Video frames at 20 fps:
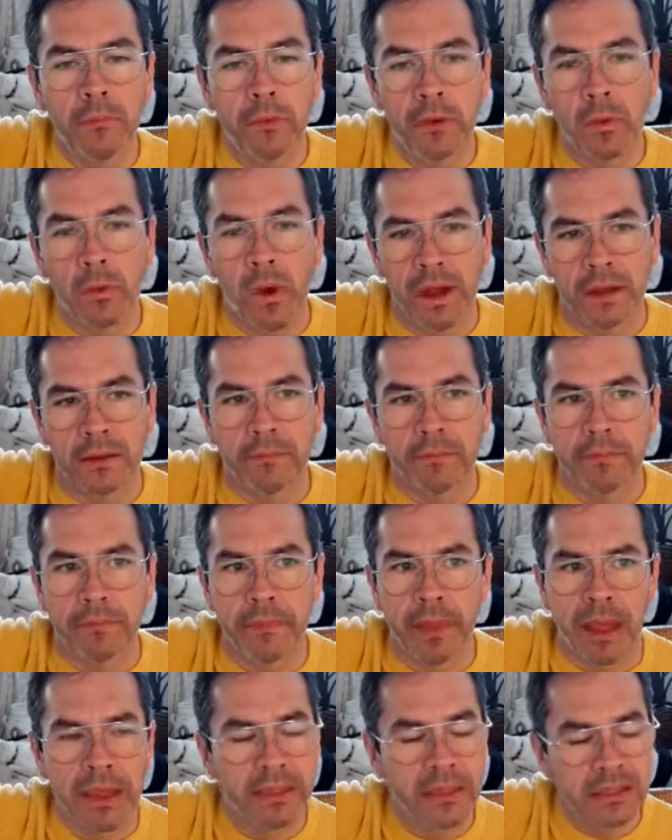Number one,
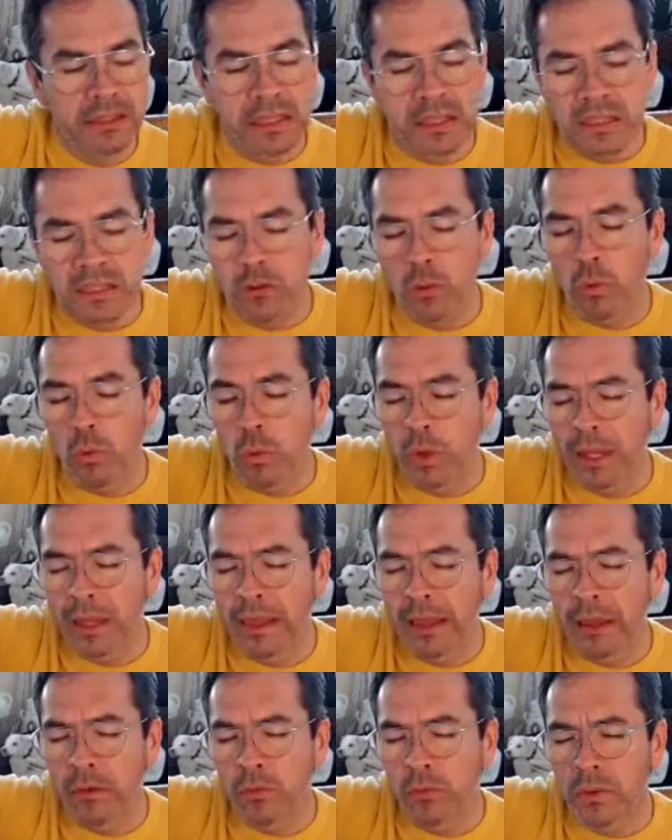and this is
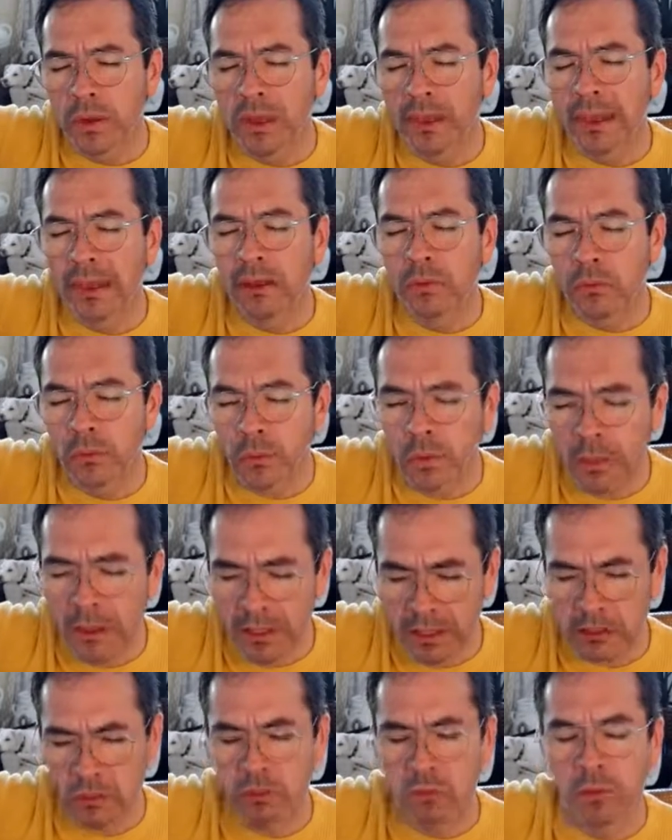really, really,
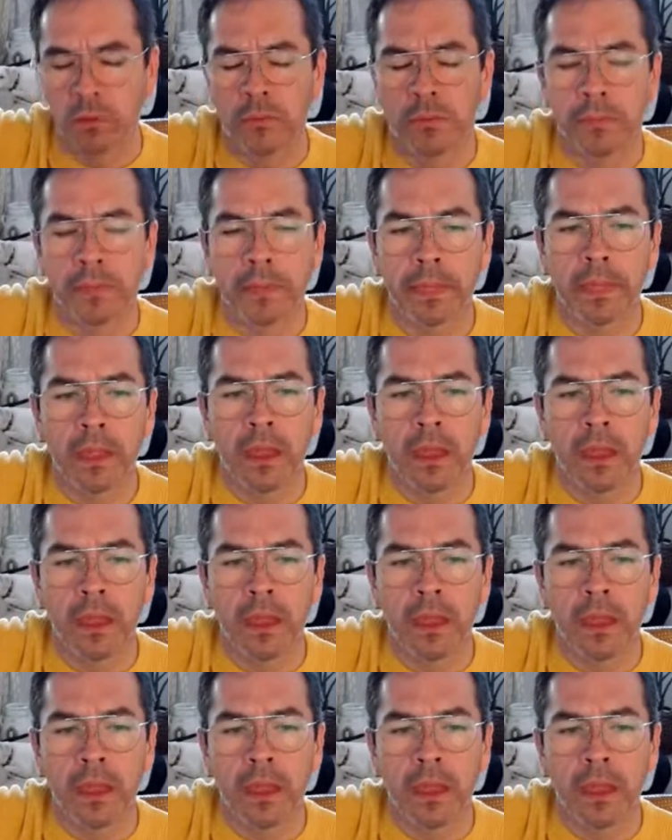really true.